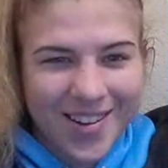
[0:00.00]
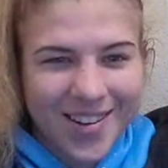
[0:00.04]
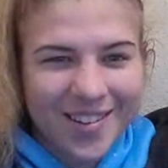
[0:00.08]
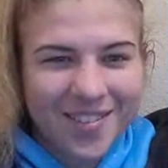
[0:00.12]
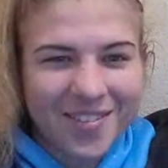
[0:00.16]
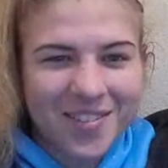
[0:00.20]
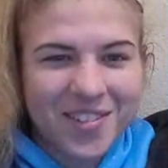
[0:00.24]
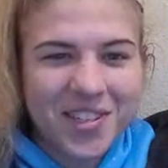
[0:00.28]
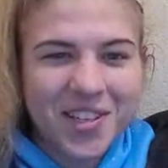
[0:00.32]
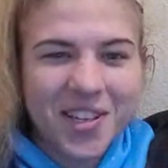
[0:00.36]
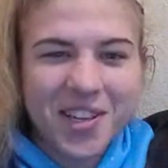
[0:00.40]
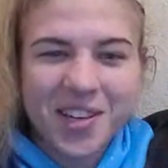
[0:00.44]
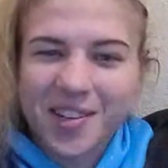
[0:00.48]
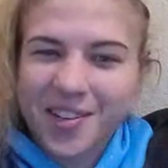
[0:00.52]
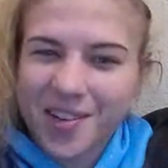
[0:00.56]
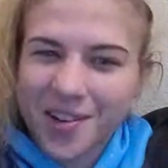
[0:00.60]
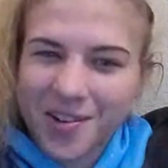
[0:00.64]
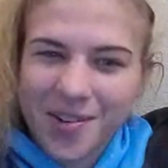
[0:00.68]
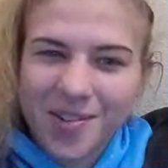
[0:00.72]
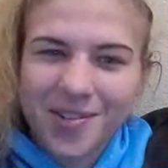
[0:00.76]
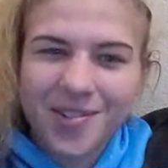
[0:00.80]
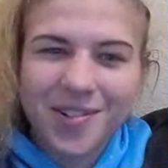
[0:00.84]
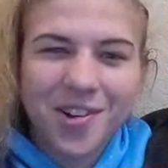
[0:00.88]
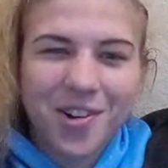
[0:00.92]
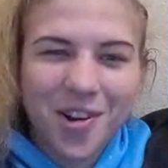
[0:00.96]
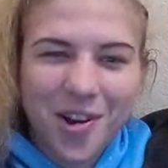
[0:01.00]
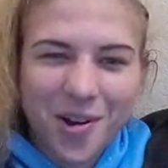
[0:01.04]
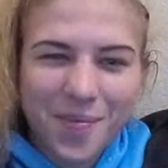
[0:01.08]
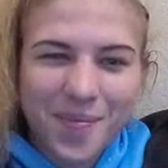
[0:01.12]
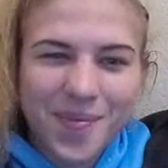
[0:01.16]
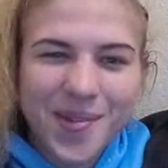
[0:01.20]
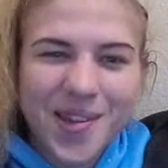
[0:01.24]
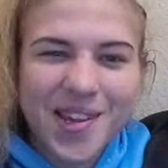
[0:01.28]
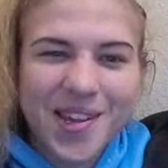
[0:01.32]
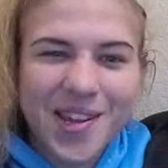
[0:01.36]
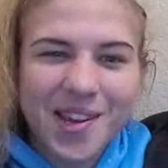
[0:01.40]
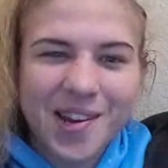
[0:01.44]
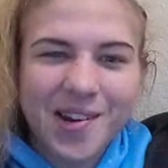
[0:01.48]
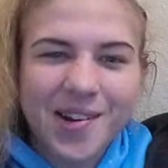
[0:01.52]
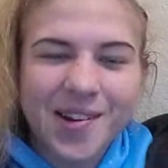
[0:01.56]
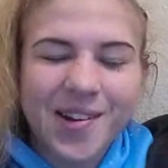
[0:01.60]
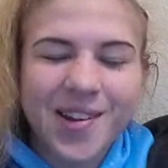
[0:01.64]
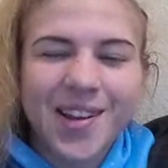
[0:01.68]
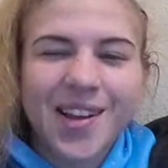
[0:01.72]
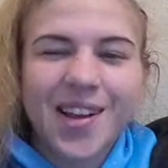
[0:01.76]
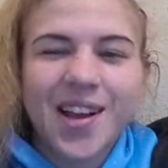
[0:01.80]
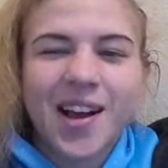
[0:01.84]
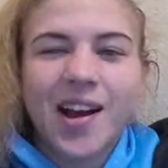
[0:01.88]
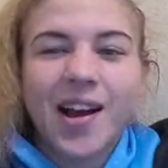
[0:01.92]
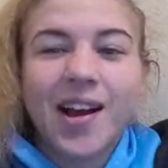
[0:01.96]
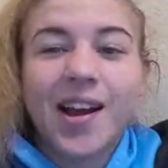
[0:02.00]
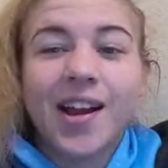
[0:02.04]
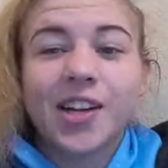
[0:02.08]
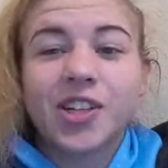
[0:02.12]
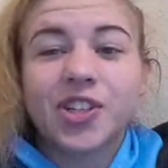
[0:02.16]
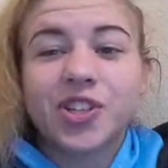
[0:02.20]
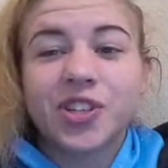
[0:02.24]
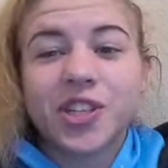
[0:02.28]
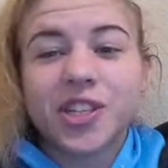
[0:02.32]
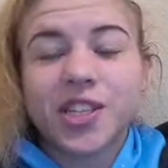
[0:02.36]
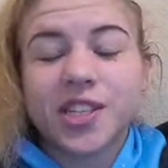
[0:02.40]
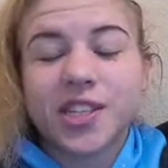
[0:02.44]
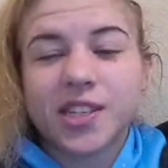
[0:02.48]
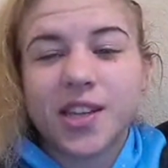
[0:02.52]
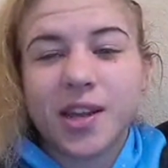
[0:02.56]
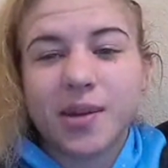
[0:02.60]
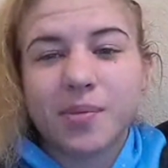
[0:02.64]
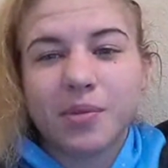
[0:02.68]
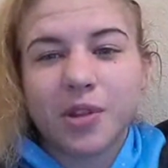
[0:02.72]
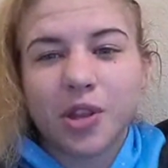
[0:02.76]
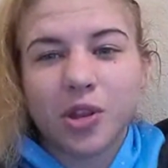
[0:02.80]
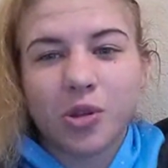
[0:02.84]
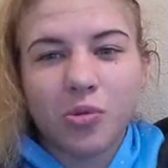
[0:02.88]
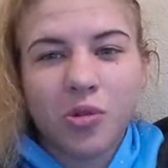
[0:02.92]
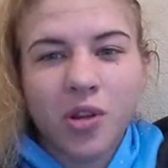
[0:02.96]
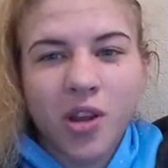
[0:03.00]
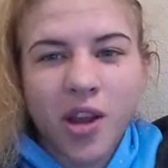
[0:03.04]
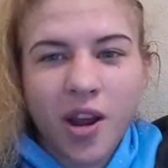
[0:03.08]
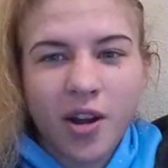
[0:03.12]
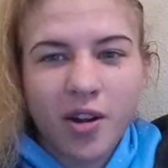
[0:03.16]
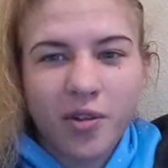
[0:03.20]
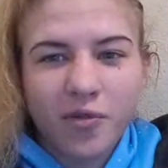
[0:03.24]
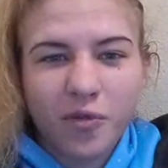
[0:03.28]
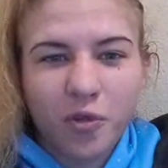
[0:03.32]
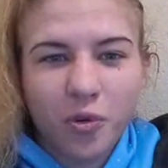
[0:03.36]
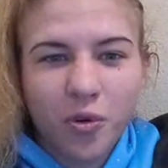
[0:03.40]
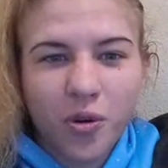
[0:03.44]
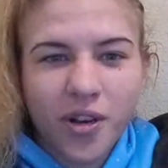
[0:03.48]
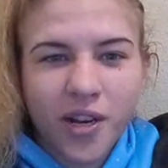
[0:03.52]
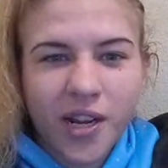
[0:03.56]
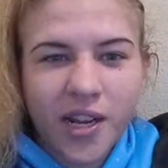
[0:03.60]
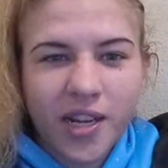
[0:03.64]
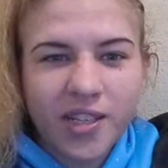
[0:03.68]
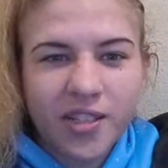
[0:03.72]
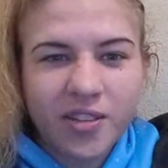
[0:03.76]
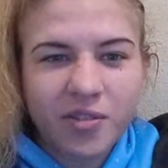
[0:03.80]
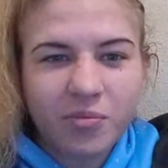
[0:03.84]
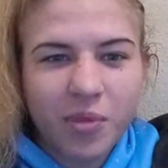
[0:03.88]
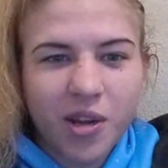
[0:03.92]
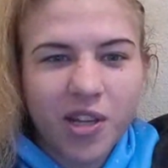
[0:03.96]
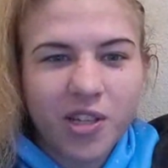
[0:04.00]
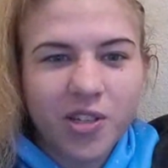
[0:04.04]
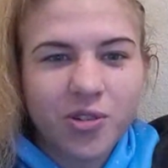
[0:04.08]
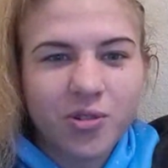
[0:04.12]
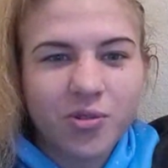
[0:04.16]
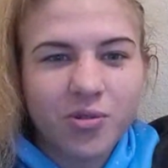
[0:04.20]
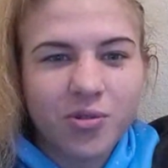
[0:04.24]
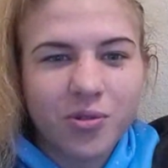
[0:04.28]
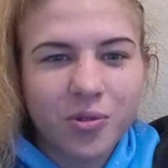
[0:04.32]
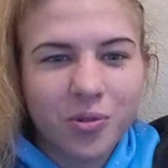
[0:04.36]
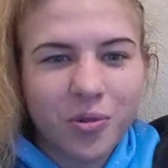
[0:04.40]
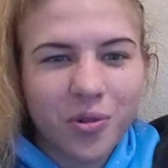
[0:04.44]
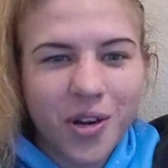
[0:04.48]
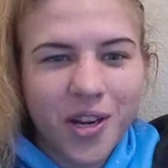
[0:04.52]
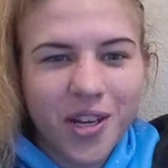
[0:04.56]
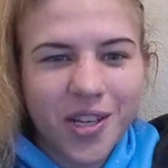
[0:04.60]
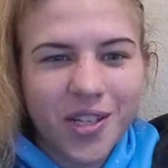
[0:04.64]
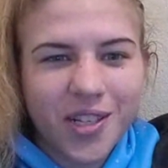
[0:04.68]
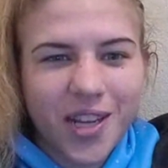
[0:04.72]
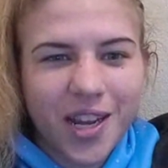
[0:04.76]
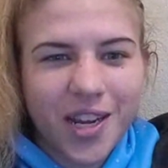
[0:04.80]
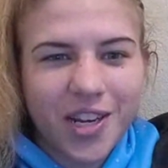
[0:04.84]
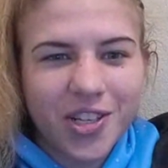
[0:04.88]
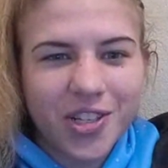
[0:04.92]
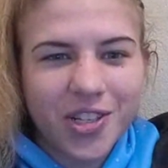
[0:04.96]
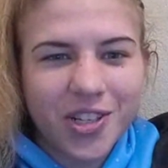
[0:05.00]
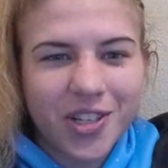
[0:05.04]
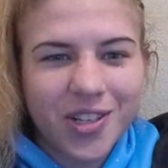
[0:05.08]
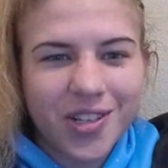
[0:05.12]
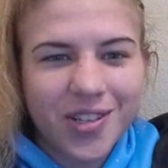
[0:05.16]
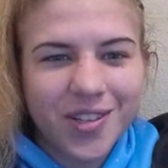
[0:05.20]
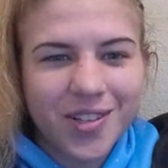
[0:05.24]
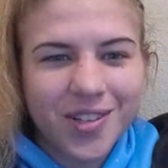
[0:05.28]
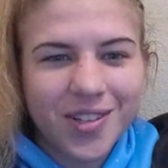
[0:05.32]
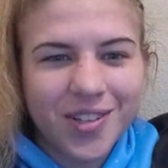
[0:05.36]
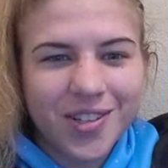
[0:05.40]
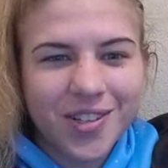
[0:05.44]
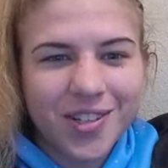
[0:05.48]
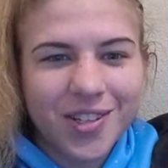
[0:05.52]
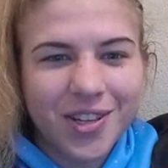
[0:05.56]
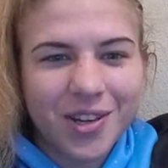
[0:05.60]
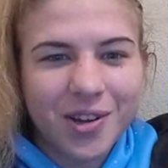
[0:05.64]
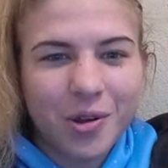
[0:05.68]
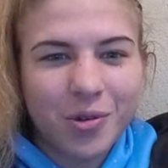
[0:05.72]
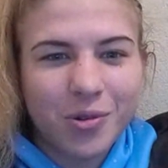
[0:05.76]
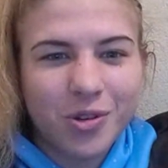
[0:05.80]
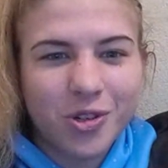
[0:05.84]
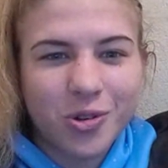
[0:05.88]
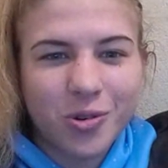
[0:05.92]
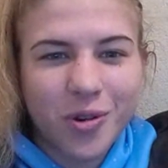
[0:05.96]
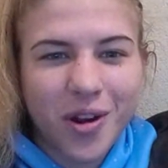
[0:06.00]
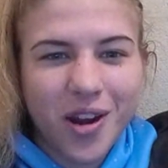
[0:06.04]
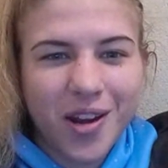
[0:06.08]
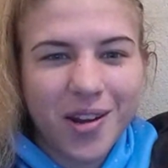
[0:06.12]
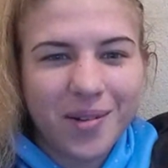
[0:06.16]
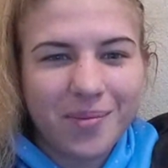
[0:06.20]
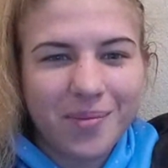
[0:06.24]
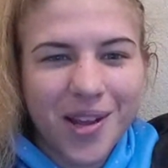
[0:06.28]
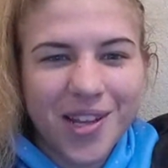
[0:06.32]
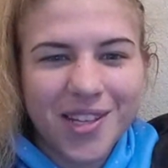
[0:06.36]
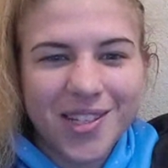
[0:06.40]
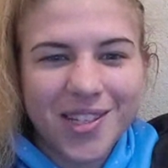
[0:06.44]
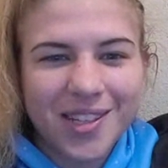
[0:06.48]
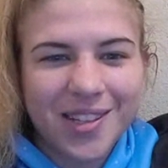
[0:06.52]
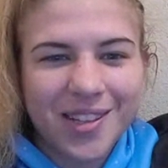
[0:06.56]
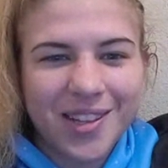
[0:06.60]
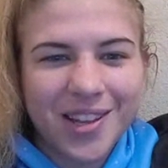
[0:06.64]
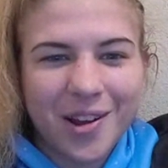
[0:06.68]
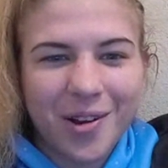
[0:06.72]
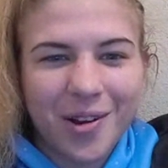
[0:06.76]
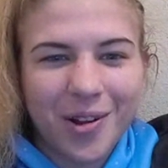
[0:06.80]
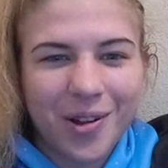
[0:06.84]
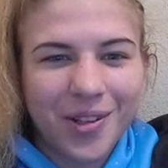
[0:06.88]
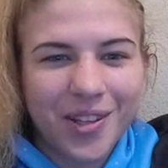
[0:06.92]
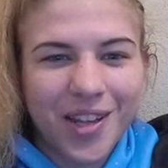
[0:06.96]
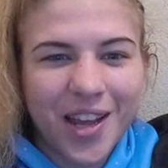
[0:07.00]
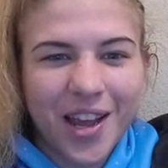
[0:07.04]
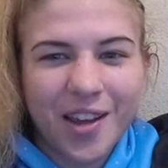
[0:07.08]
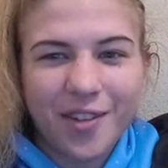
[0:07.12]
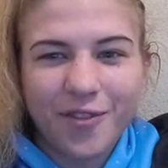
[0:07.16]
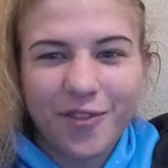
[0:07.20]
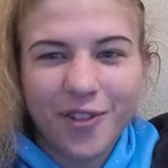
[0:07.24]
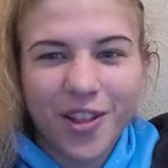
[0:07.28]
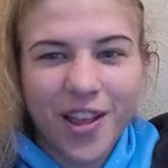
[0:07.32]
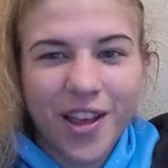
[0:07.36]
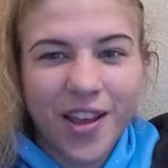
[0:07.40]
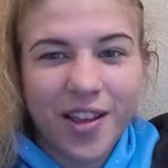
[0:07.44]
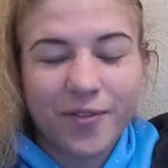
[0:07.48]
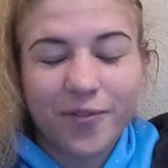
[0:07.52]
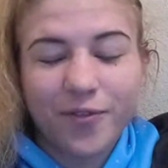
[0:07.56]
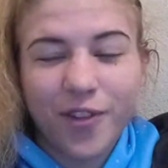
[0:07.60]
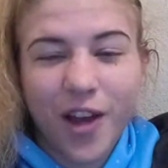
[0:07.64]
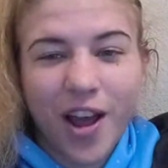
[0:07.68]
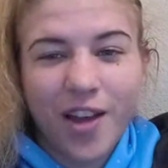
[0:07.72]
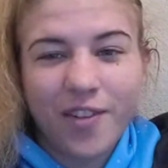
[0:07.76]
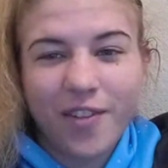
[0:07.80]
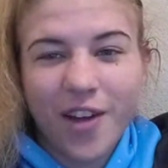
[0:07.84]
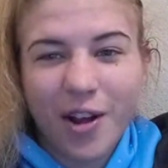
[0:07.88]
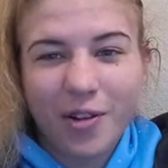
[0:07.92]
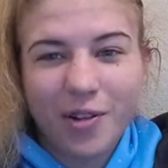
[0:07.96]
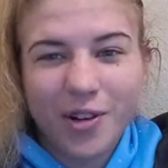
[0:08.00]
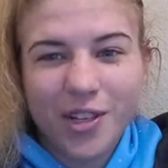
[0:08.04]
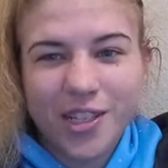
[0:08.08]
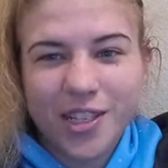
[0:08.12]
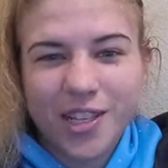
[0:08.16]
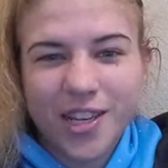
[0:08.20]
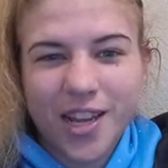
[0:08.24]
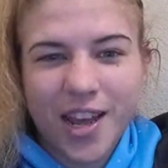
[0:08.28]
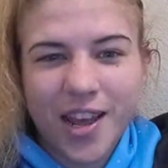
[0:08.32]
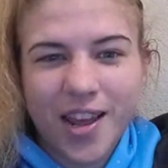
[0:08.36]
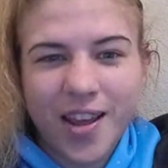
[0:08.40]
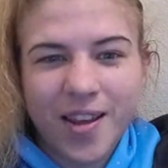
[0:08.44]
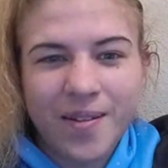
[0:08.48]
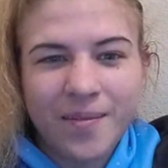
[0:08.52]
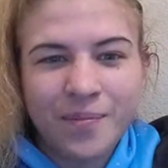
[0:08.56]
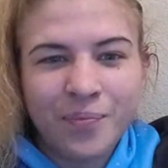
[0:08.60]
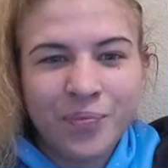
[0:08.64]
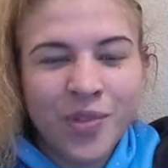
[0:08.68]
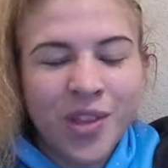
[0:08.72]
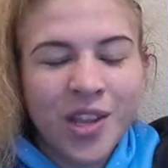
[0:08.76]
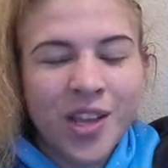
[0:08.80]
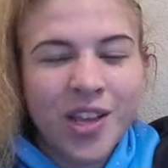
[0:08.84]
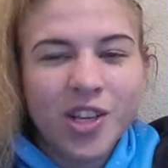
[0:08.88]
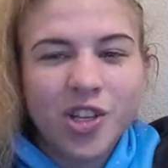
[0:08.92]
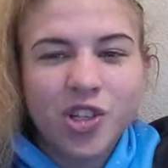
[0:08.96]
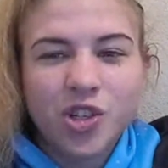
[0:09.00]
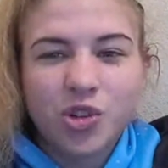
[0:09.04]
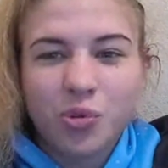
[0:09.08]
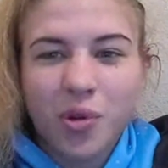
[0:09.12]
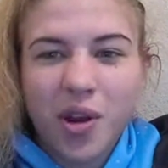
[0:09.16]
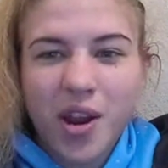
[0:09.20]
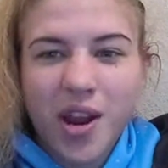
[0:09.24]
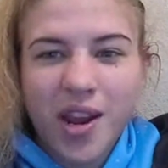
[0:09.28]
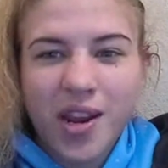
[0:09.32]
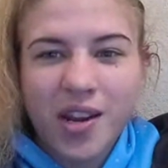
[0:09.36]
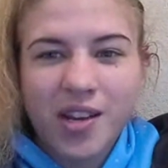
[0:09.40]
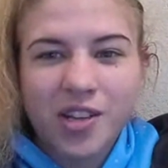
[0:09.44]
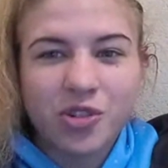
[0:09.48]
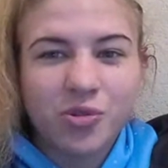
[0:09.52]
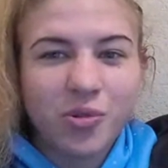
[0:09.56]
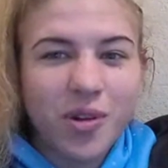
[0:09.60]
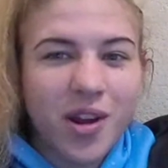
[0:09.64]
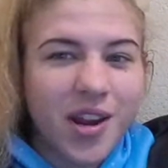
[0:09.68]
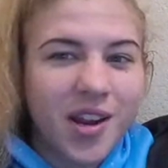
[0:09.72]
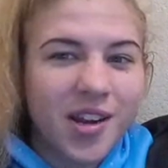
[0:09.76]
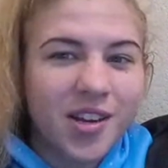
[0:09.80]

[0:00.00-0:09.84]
And I was like, no, no, I'll be here. I actually skipped 3 out of 4 days of my student orientation just to go train basically all day for like 5 hours a day. Trained,